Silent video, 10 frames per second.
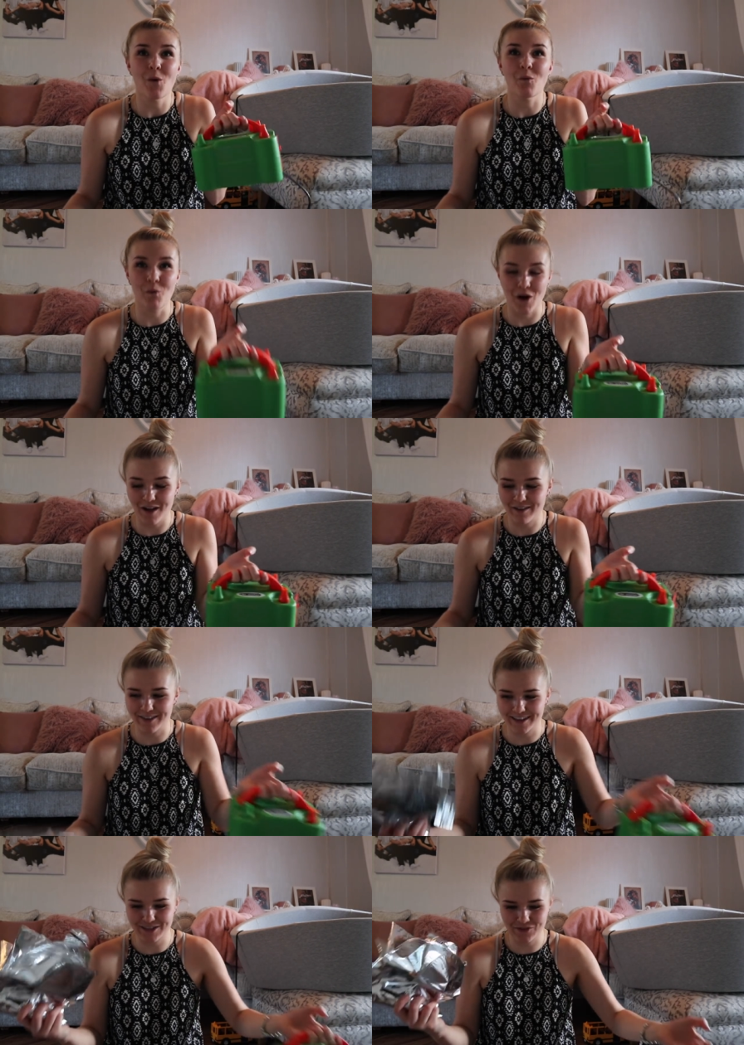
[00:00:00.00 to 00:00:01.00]
worth
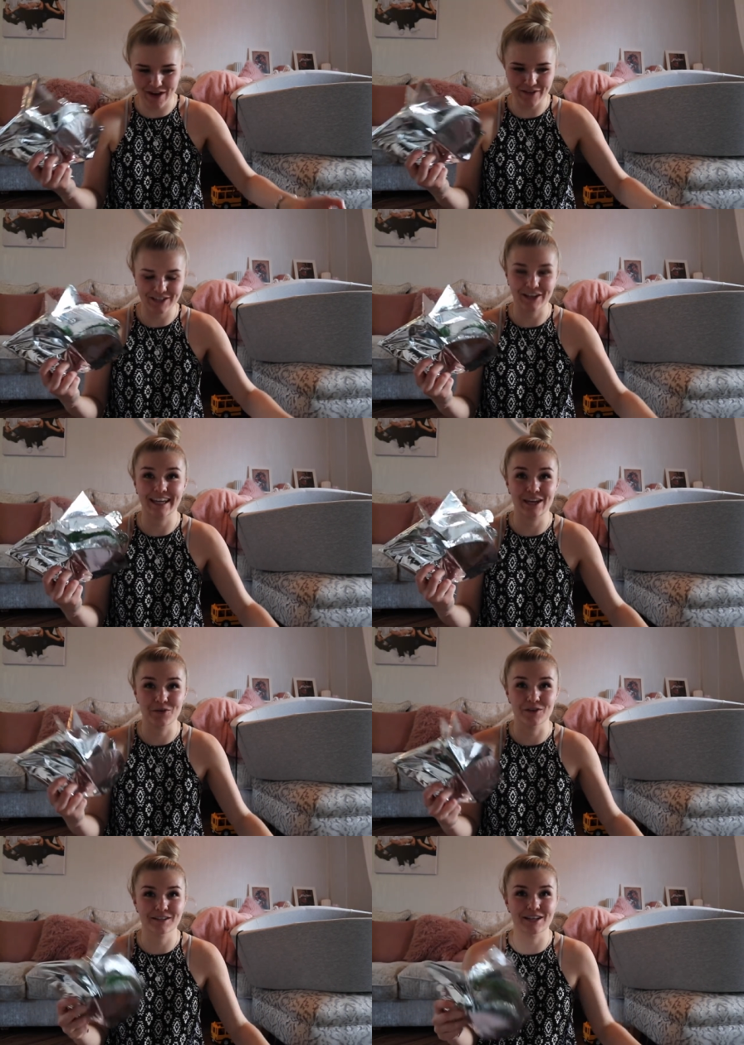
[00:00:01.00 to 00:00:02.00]
it to not have to like kill
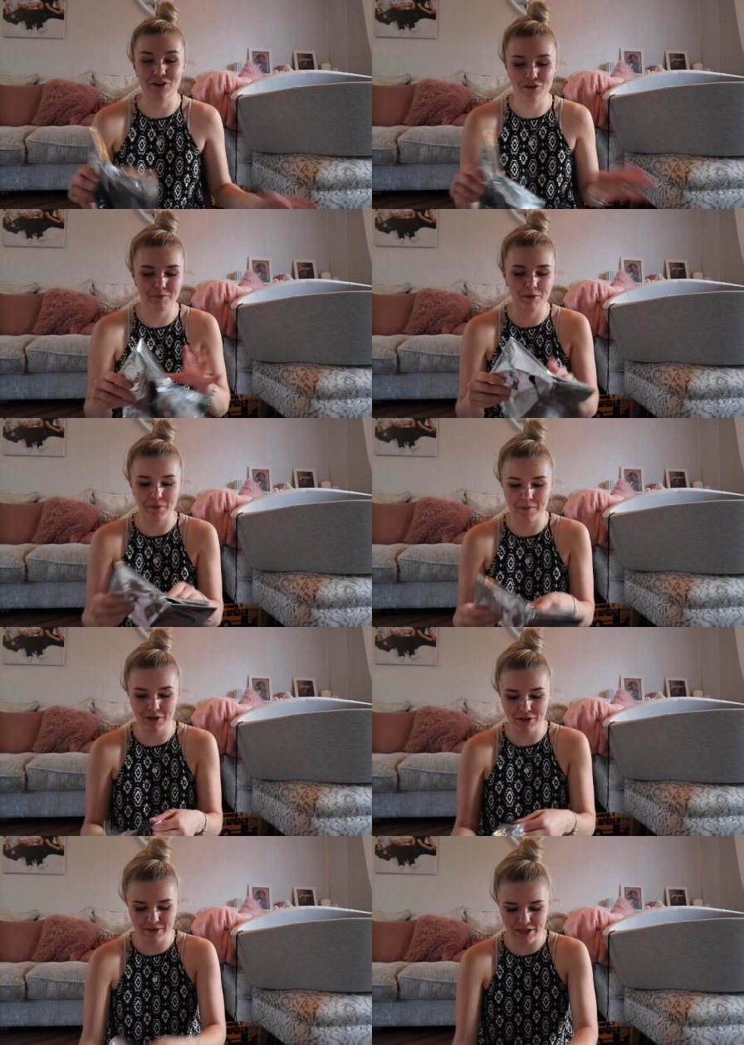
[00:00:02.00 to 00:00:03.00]
yourself blowing
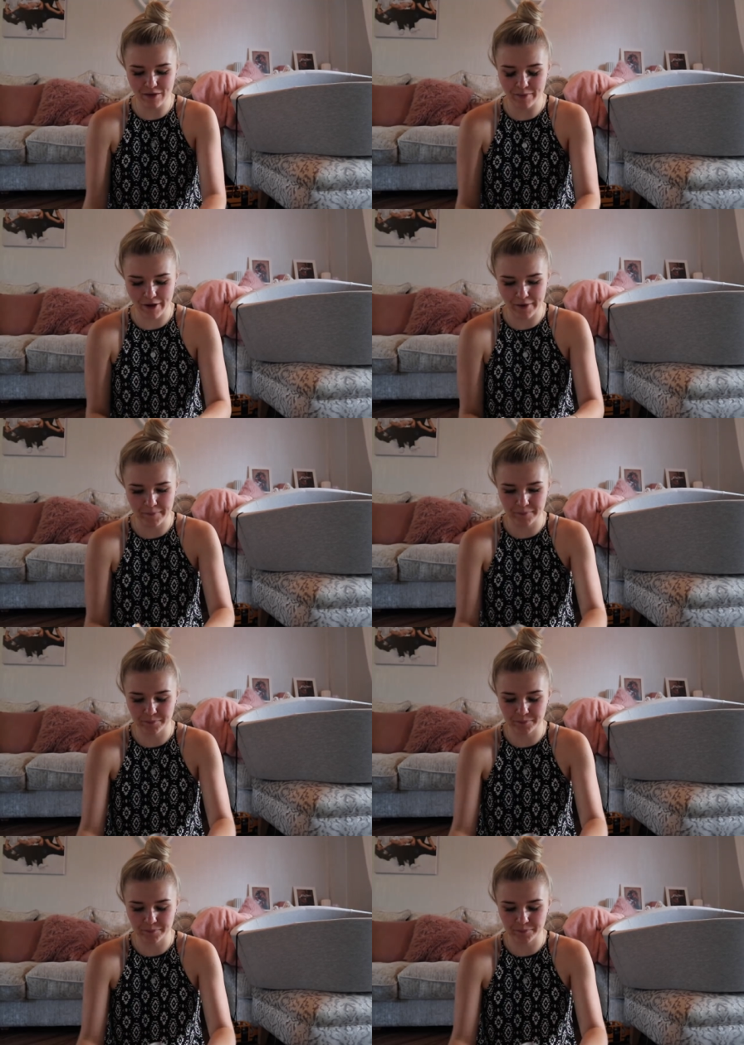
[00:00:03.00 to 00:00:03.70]
balloons up um